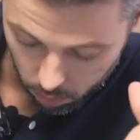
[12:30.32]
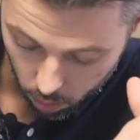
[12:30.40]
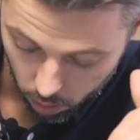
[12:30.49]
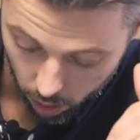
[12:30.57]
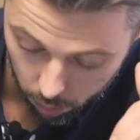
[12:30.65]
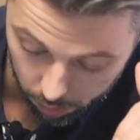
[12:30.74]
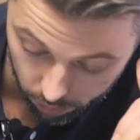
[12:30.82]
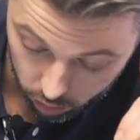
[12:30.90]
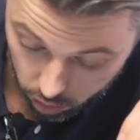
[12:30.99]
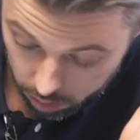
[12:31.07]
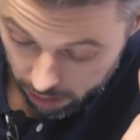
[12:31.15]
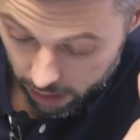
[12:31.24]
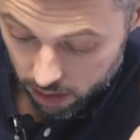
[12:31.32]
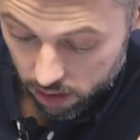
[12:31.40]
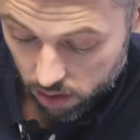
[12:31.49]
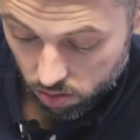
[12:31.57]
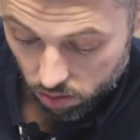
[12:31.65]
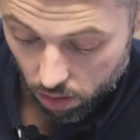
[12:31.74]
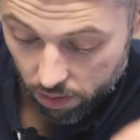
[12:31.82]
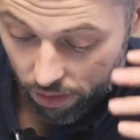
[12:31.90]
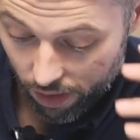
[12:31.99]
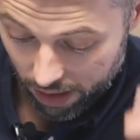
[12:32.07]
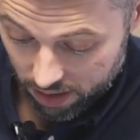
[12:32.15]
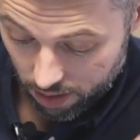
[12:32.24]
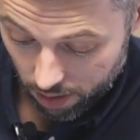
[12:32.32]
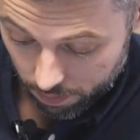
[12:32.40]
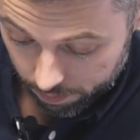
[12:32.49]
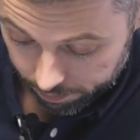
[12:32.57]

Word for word: at helping recruitment agencies grow faster.